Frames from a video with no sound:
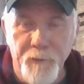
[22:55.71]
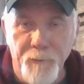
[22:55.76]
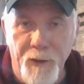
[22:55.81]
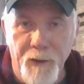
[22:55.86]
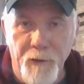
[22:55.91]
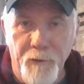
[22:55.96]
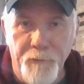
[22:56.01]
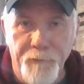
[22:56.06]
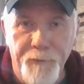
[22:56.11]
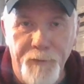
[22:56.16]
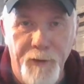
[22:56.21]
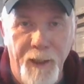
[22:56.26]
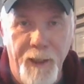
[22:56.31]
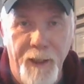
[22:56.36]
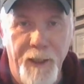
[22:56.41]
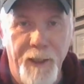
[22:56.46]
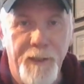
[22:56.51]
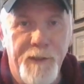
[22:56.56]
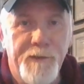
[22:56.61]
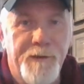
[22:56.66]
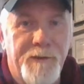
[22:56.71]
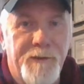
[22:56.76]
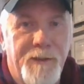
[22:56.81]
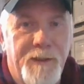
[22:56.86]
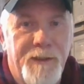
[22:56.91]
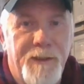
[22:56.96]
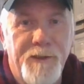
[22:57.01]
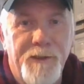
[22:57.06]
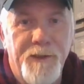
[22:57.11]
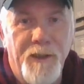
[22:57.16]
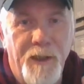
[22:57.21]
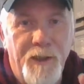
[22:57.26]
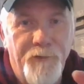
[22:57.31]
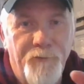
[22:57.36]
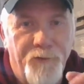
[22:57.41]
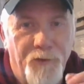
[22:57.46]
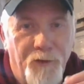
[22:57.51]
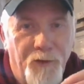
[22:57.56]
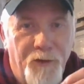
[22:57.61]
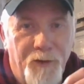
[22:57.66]
model has a design
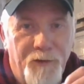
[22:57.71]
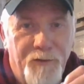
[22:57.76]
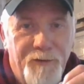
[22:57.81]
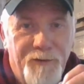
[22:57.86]
flaw.